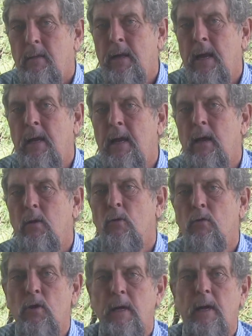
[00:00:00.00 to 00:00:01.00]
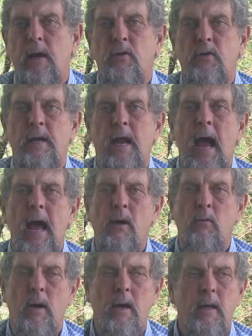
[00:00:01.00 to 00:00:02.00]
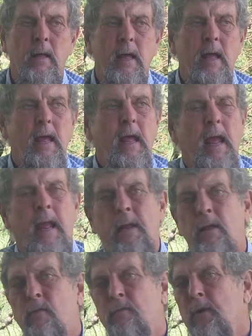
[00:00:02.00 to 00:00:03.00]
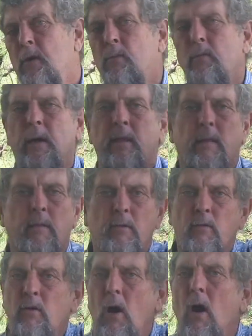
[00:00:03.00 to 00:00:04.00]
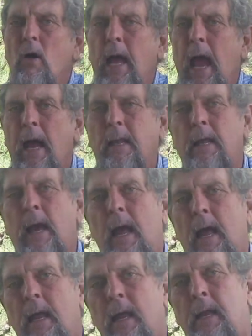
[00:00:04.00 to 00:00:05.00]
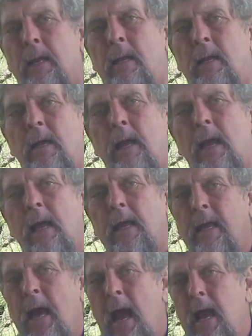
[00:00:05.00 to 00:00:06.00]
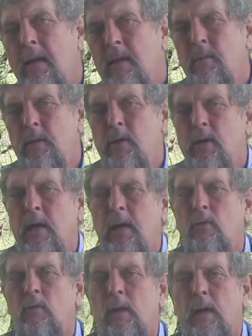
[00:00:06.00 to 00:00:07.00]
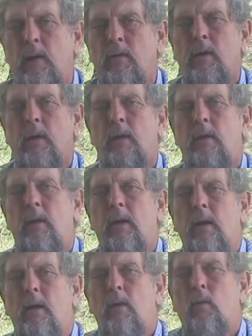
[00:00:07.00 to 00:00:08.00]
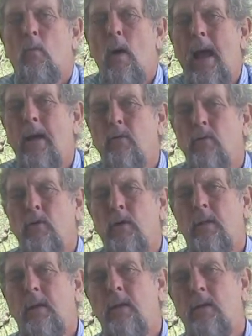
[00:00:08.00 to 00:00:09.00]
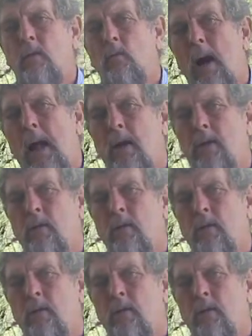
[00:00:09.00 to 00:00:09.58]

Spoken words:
than he or she does in Iowa, and it's filled with tall cacti and gangly mesquite trees and wild chilies and wild